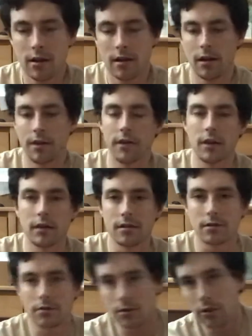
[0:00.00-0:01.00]
and then
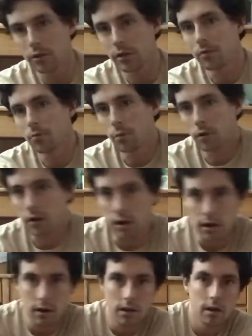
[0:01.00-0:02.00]
slowly
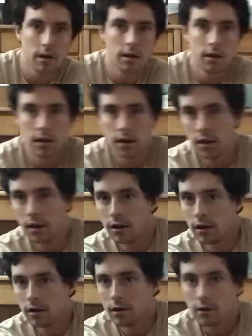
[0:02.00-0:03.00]
work
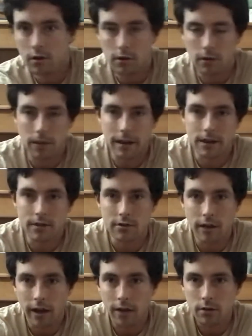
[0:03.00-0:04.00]
your legs
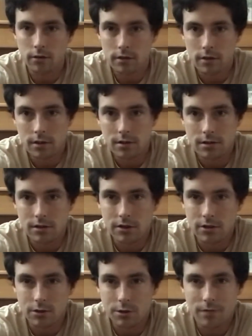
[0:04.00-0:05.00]
out until
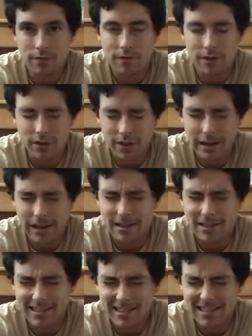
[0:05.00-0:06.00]
you can feel that
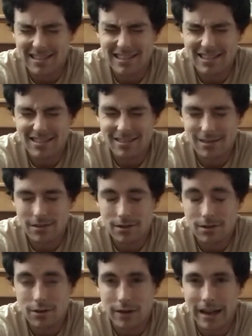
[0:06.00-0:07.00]

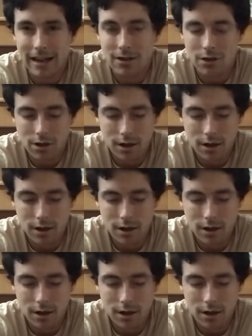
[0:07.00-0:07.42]
stretch.